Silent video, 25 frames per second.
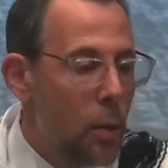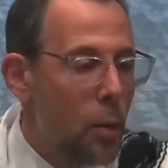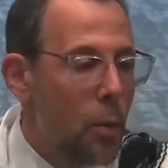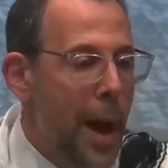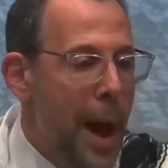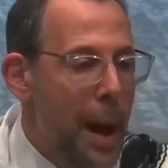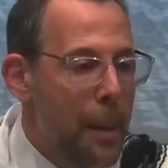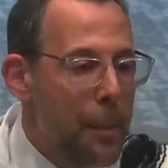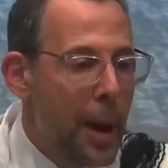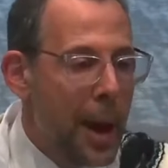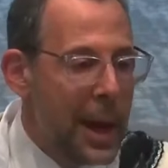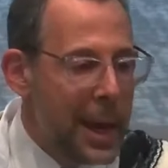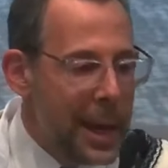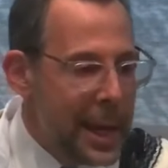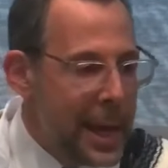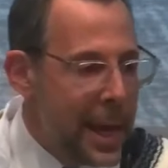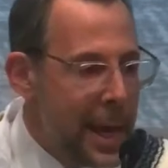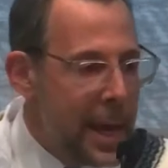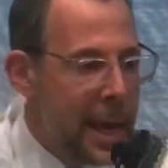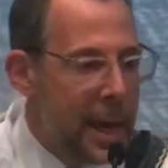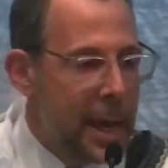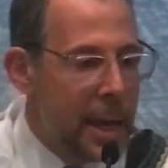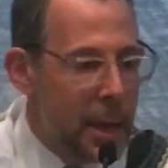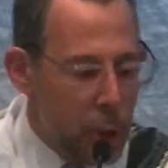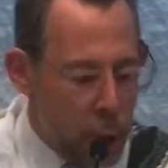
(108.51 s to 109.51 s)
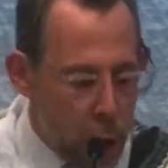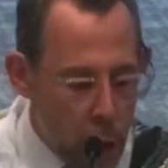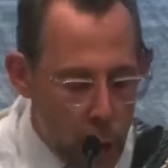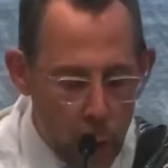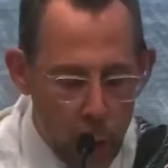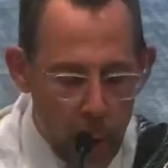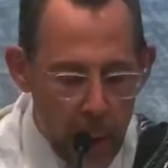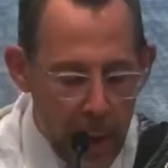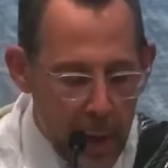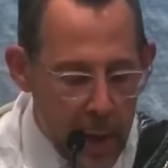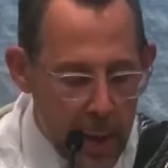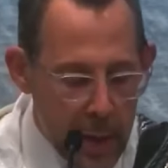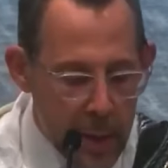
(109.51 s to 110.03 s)
Rabbi Hain,
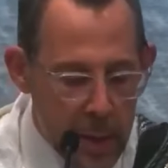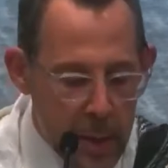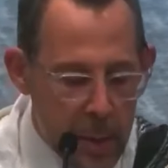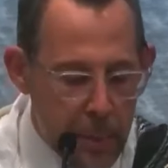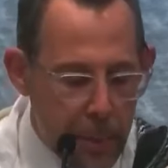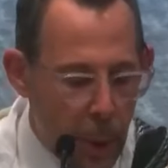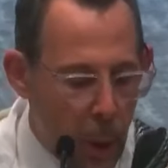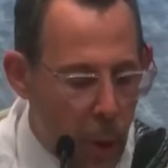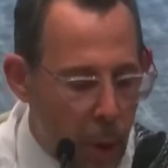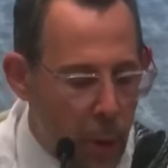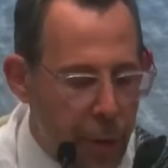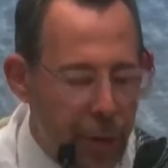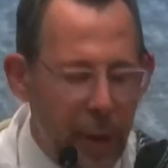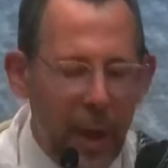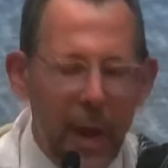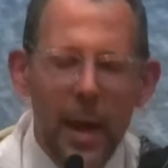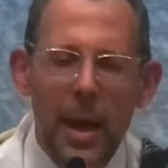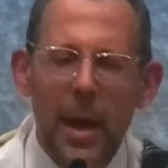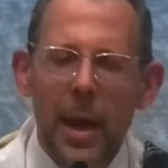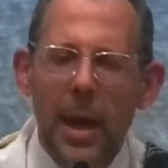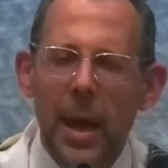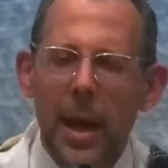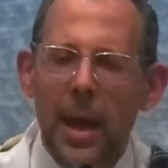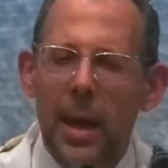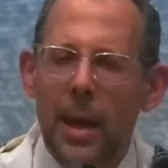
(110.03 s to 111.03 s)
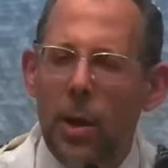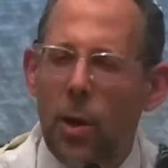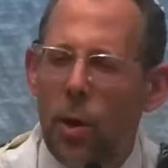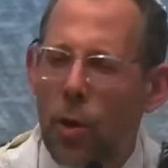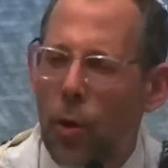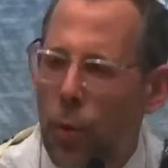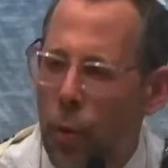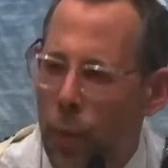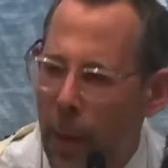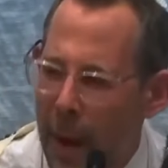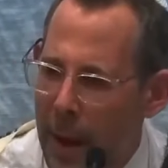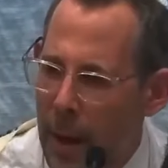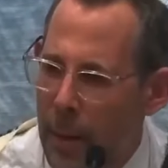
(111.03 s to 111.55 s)
who is both
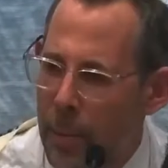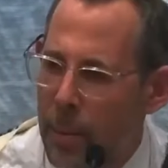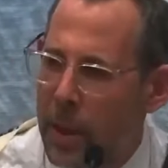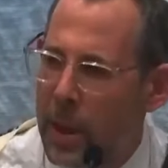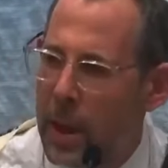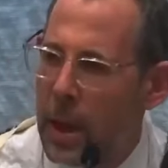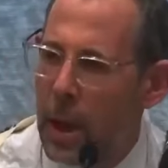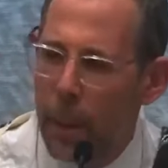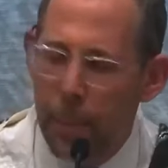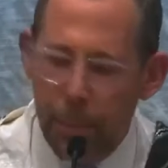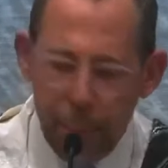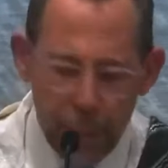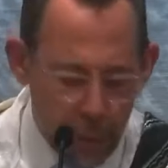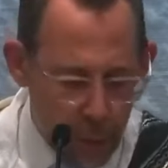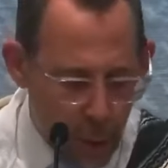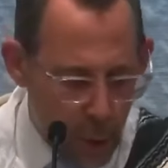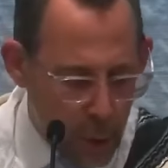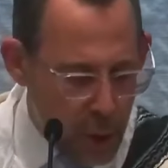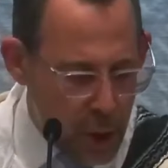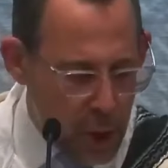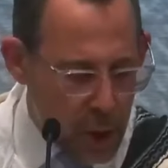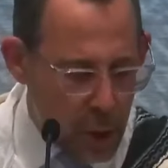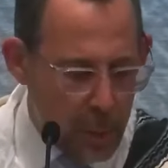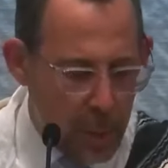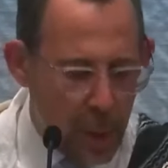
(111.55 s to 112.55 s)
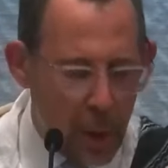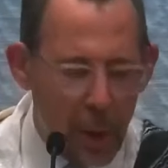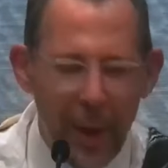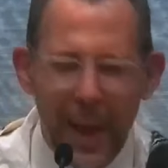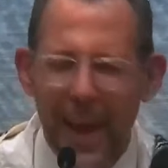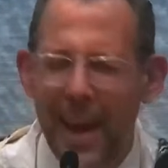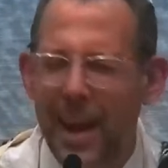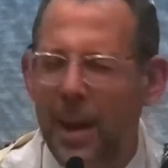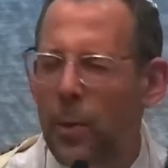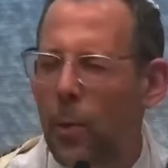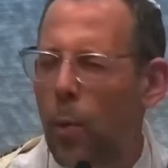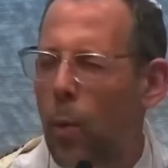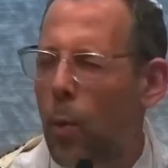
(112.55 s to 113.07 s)
incredibly
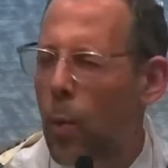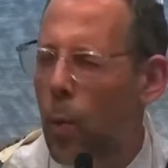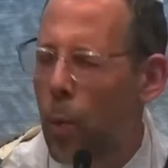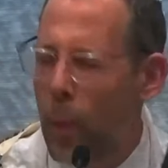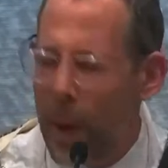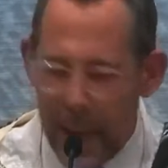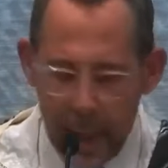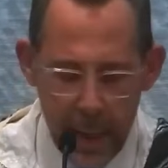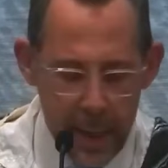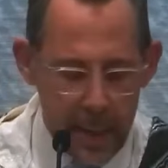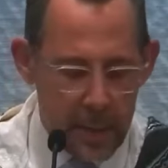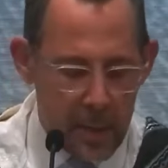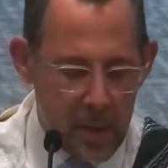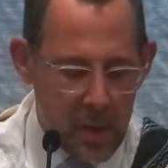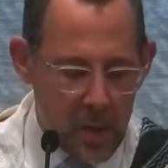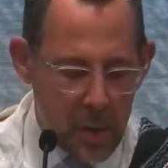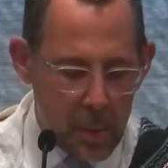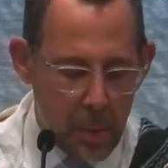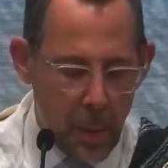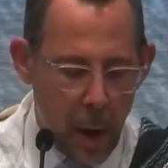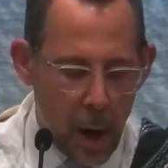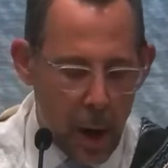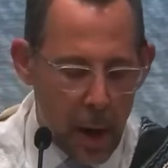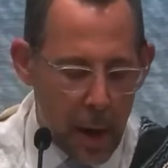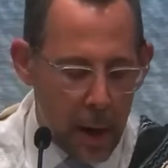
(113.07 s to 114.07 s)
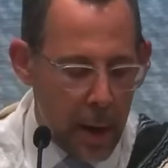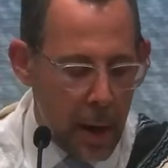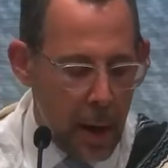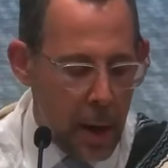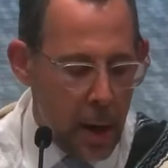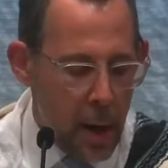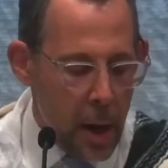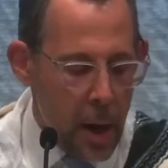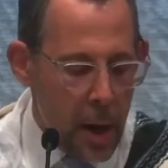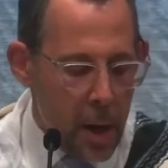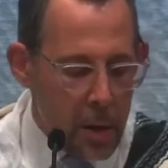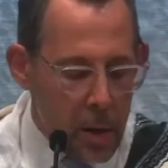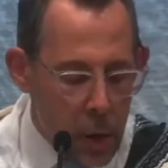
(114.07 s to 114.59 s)
approachable and wicked smart,
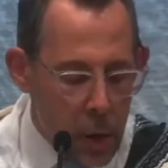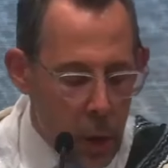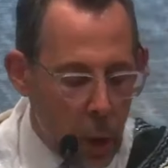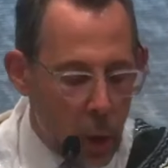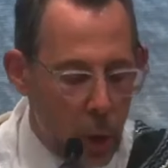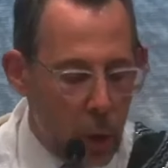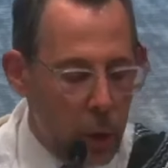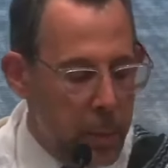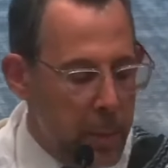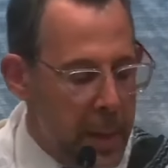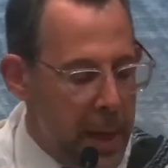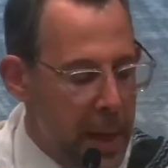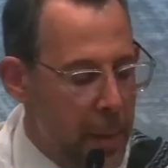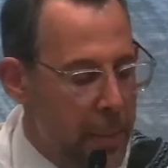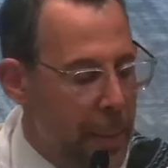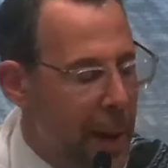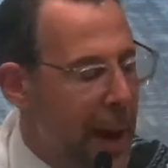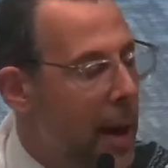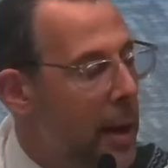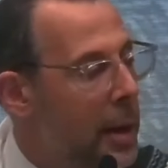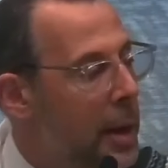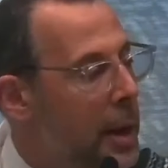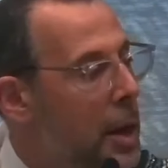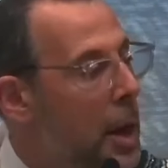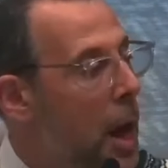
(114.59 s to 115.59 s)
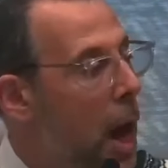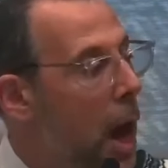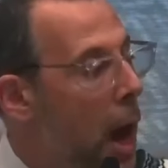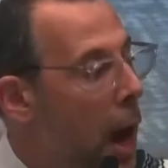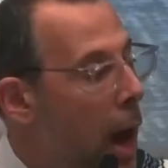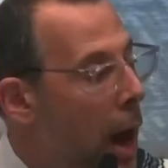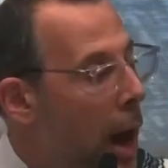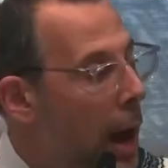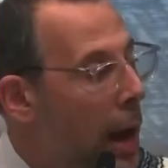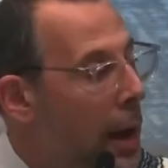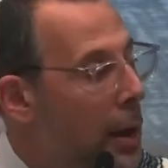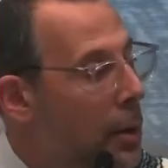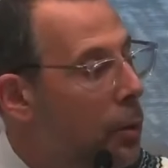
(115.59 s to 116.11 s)
told me about an
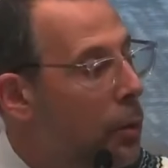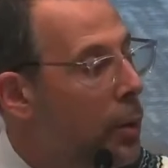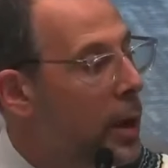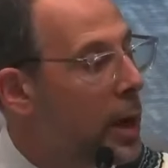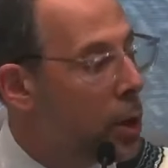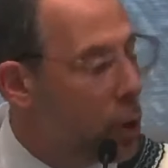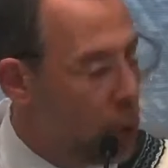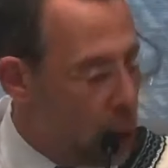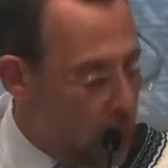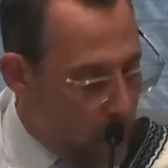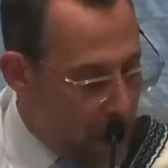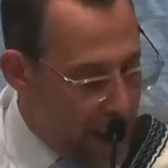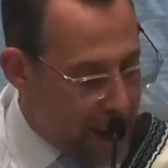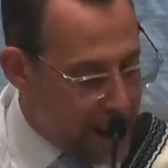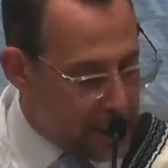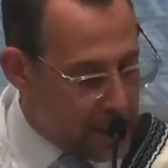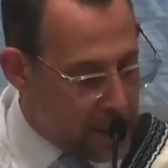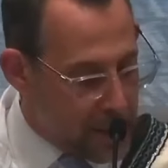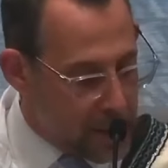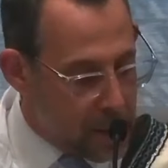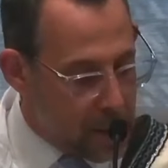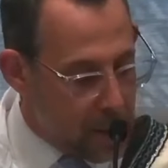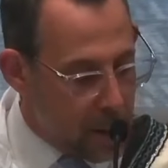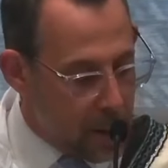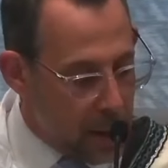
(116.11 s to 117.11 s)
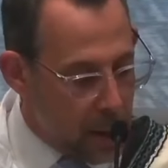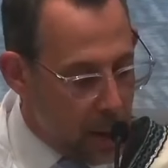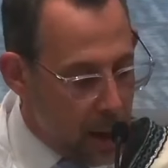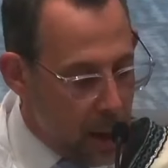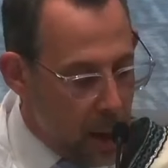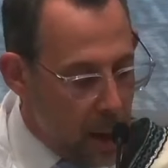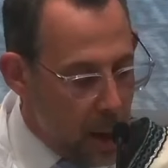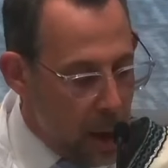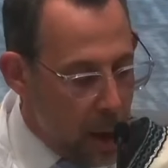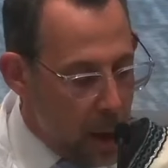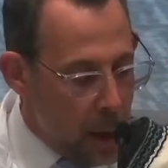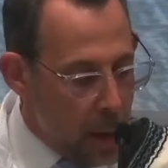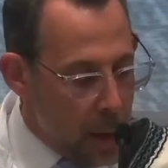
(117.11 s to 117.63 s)
odd request
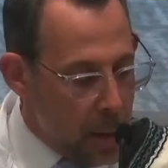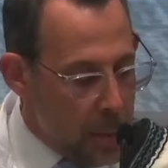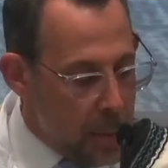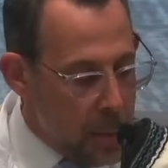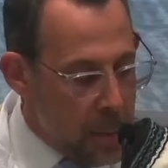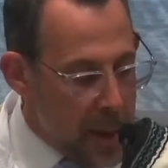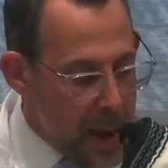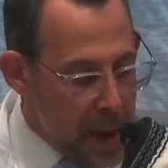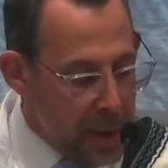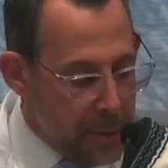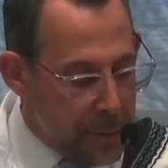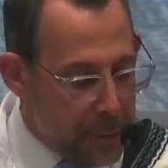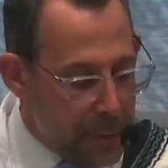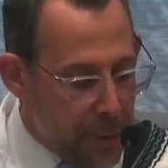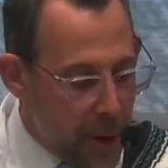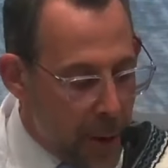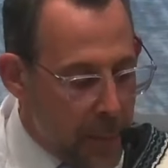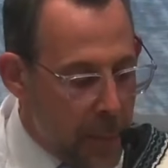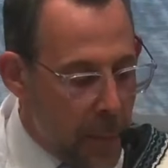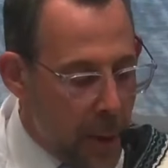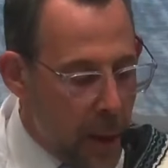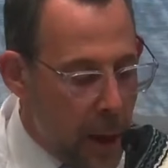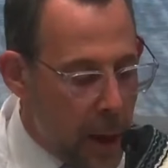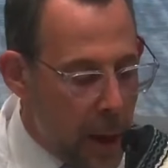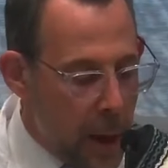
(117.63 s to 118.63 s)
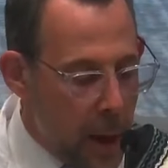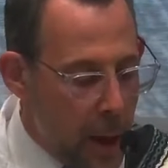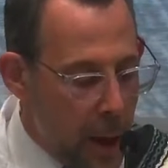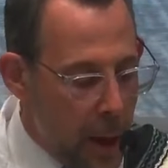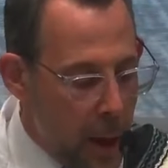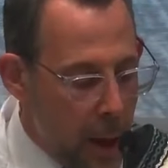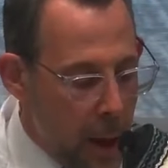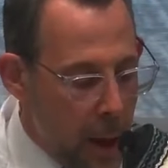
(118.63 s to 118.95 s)
made to